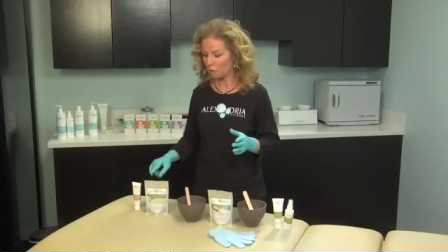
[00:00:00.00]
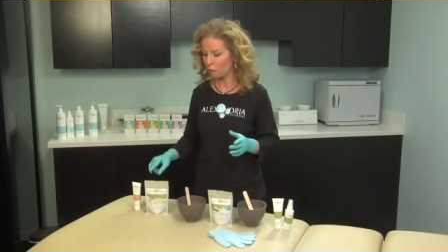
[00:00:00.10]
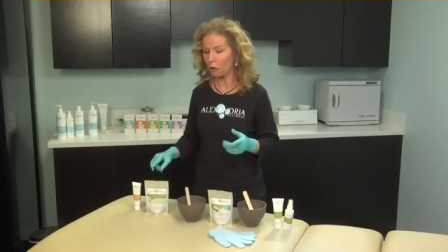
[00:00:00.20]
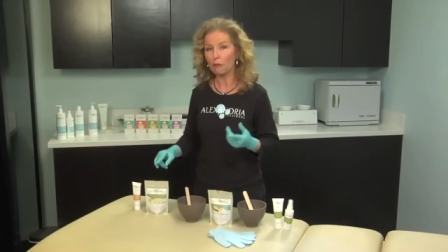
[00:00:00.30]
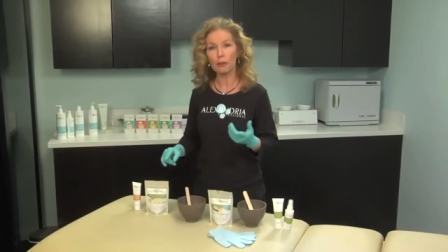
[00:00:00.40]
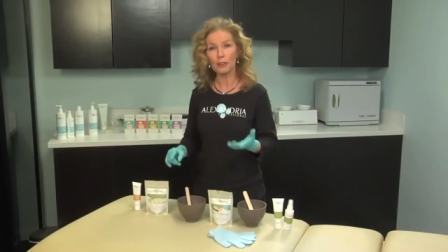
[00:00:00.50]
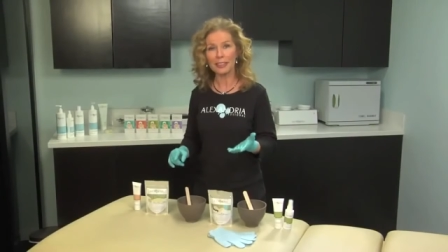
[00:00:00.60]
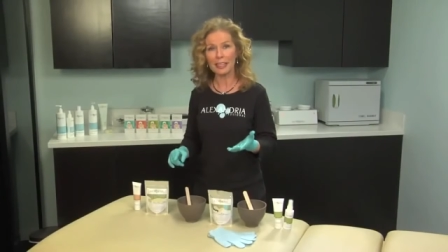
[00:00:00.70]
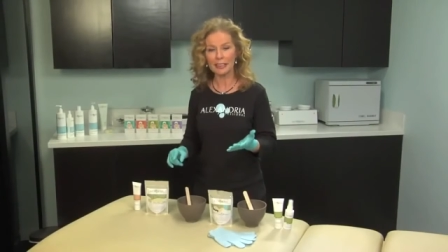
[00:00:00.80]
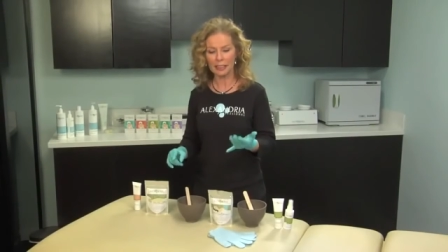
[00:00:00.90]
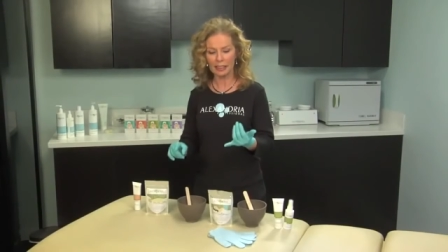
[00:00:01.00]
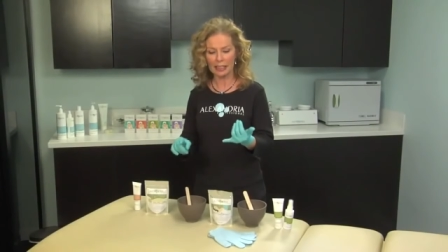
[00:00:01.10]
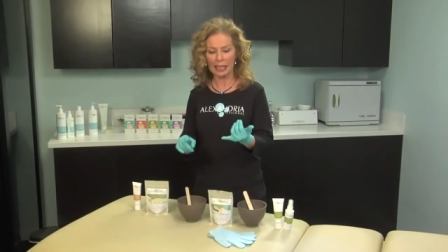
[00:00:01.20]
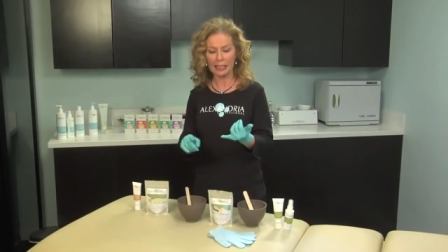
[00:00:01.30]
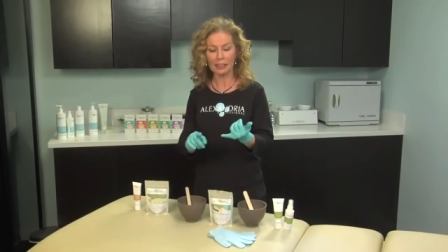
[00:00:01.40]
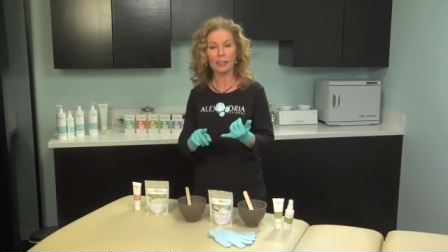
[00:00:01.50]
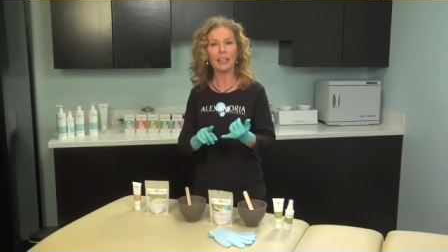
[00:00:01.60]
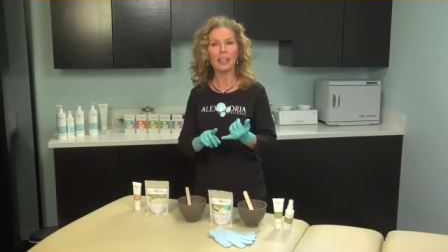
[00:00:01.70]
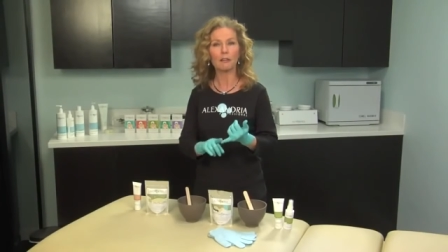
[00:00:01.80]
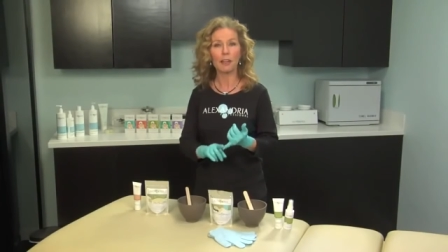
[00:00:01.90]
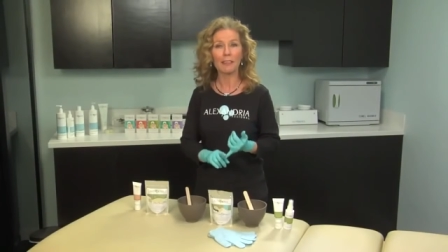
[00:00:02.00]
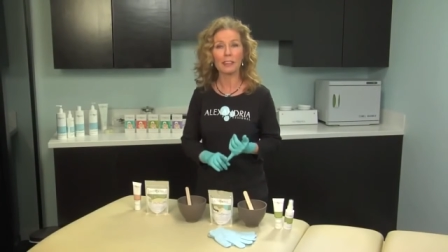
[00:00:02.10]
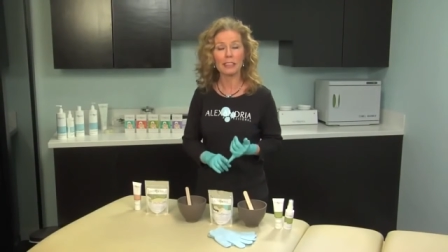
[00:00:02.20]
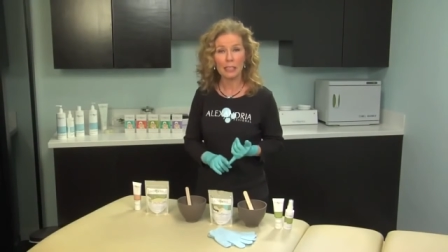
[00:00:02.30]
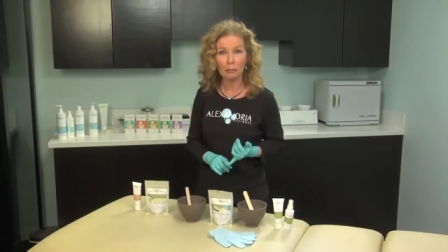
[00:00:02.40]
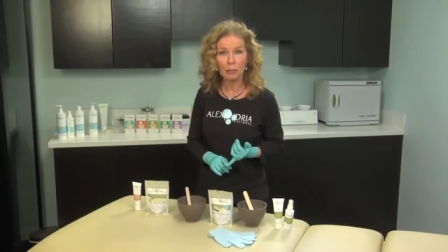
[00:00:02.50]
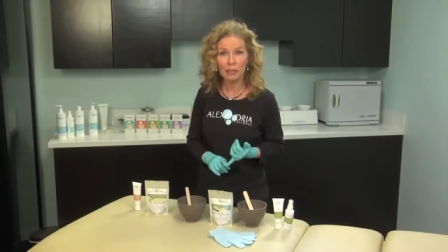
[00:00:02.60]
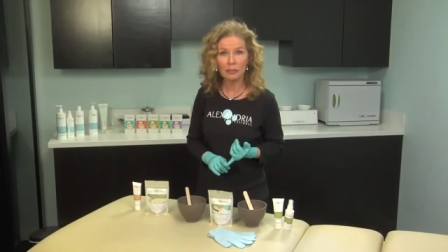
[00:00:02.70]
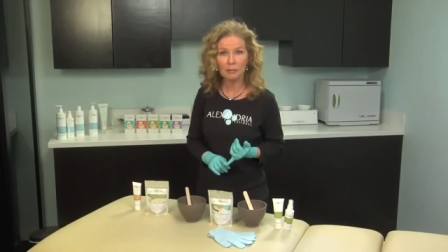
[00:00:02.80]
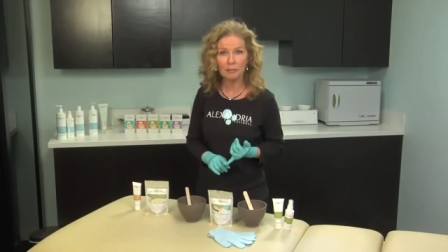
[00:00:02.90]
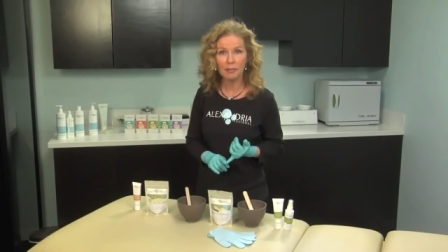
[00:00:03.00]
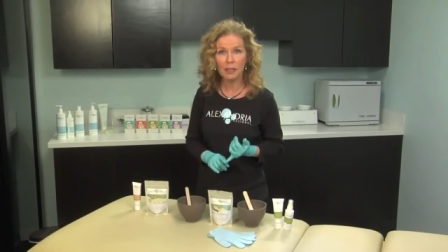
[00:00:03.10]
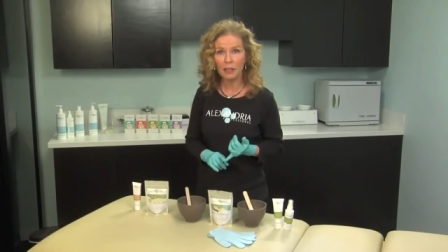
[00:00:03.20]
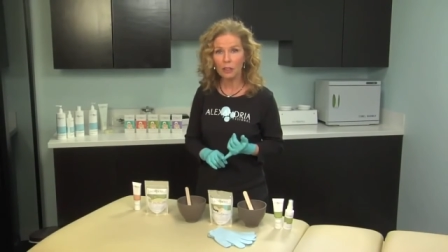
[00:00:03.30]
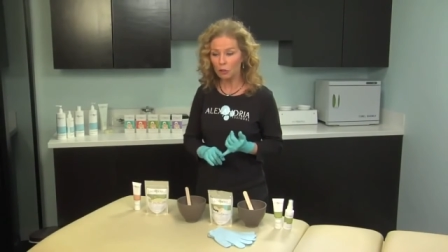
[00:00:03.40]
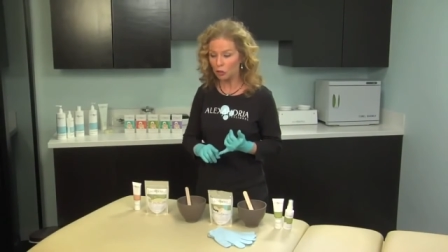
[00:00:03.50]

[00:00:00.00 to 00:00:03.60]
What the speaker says: for first aid kit, like if you have a sunburn, you